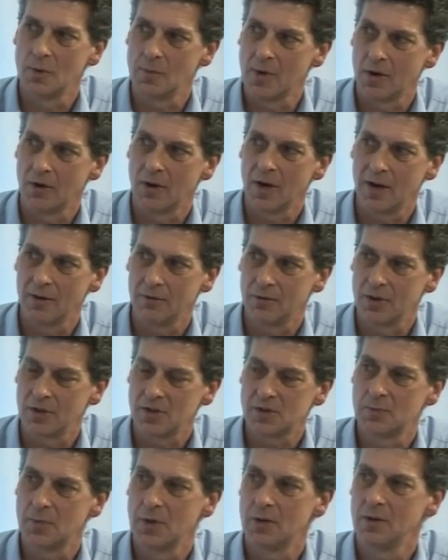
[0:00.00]
we may not have the
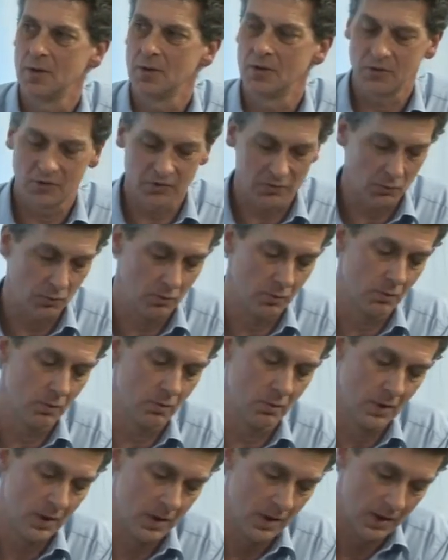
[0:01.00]
experience,
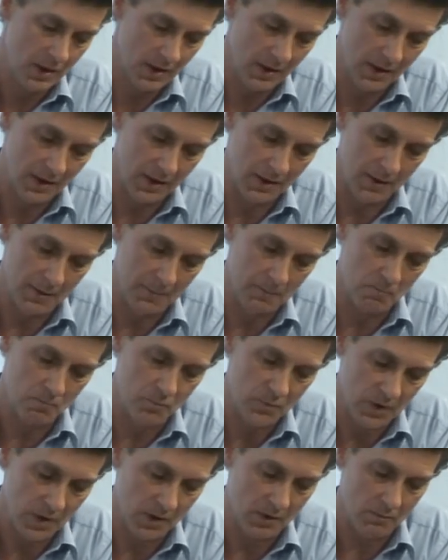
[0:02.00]
or
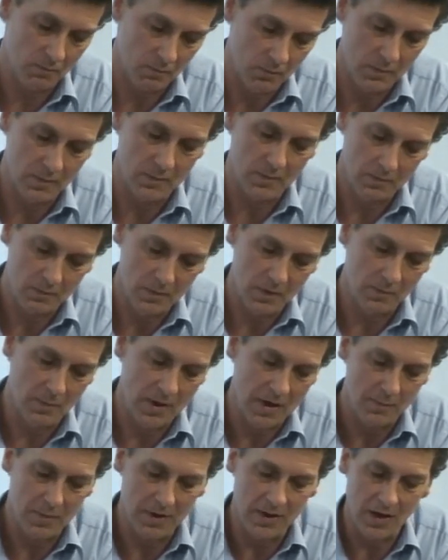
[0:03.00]
there
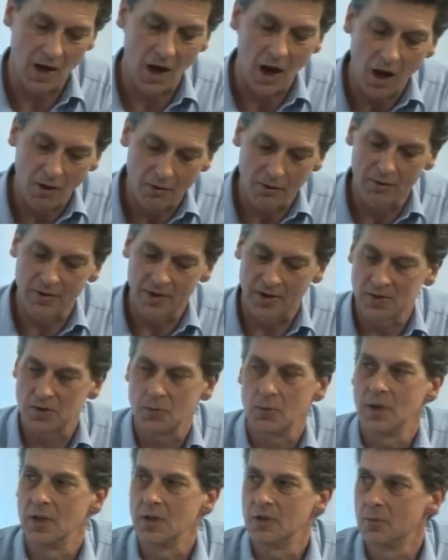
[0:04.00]
may be other
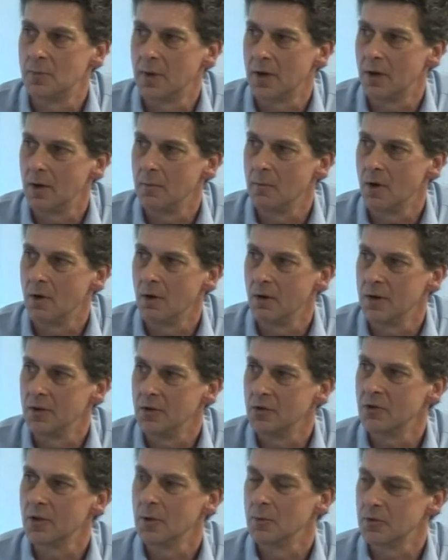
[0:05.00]
things that we need to bear in
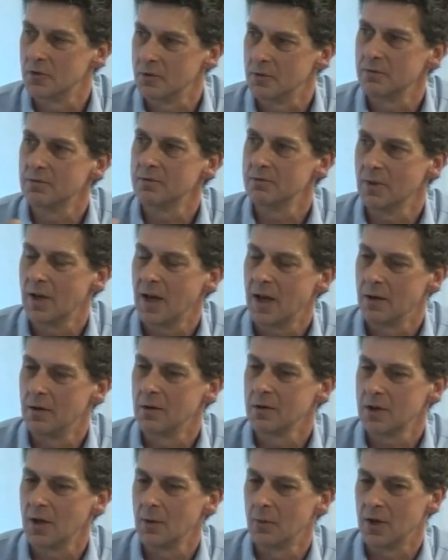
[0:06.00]
mind in terms of how
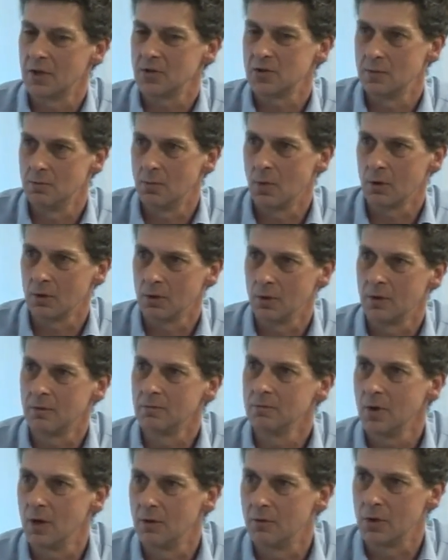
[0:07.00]
can we actually model
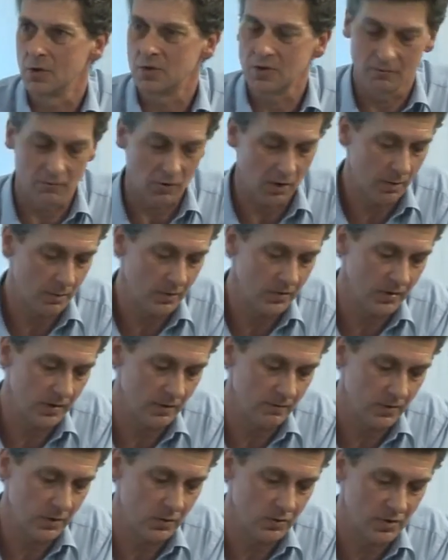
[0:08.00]
a virtual environment
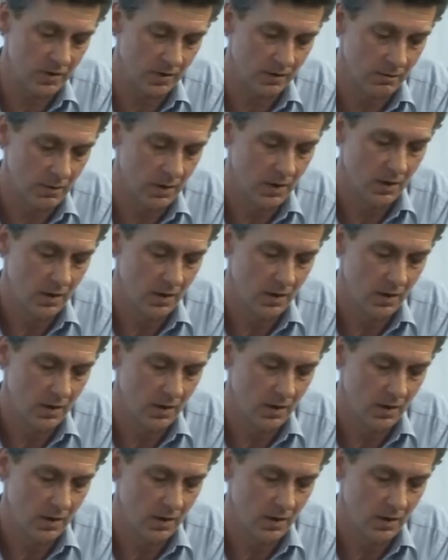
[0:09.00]
in the future